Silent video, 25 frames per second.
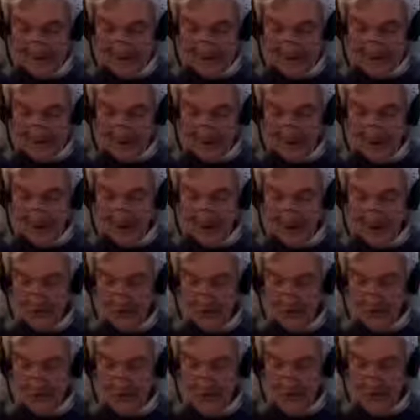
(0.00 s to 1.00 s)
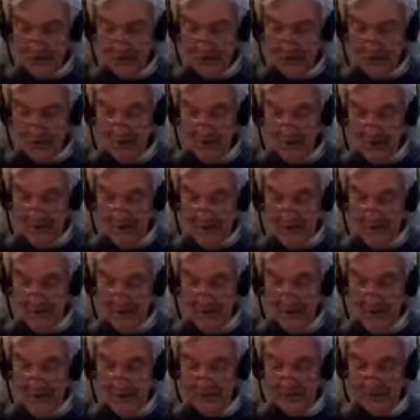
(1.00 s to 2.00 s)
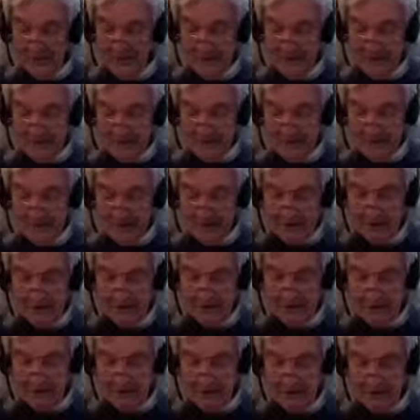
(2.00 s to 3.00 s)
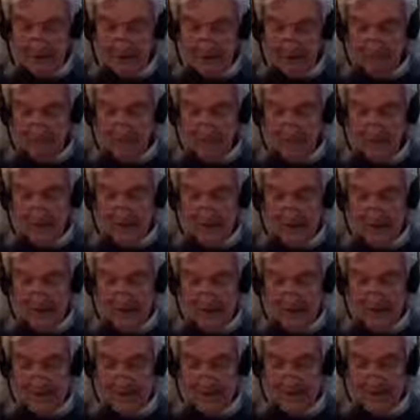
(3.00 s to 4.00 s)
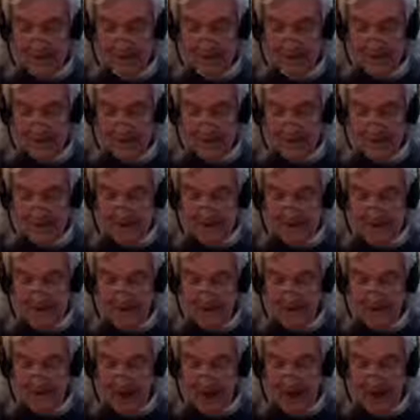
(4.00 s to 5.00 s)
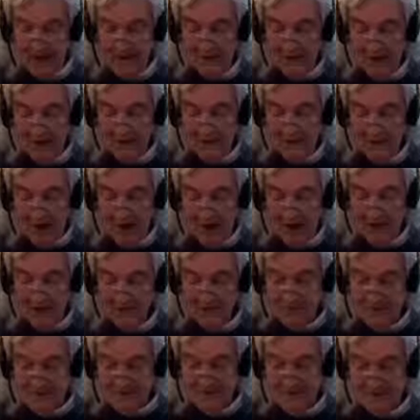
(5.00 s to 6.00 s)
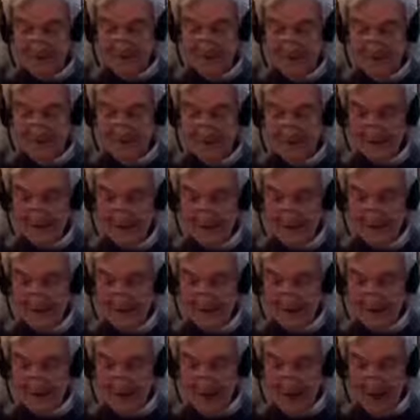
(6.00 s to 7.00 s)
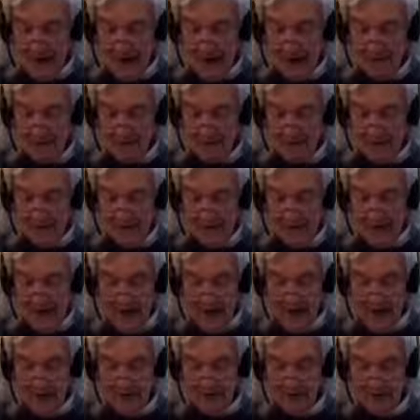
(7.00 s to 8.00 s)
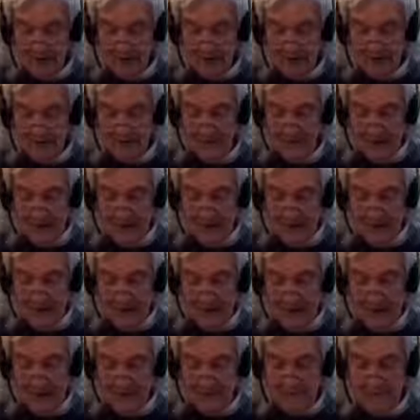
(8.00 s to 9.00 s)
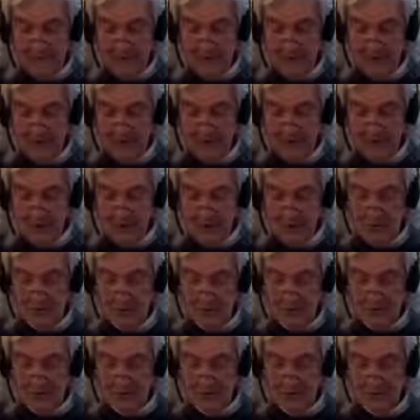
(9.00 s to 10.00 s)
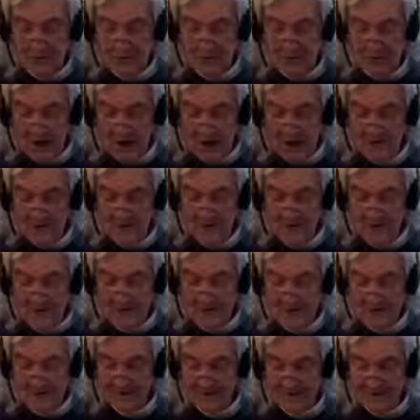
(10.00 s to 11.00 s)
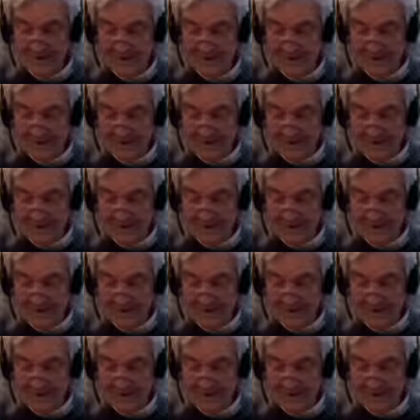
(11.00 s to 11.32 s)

So long as you know that this inner spirit really is divine life consciousness operating out of infinite universal consciousness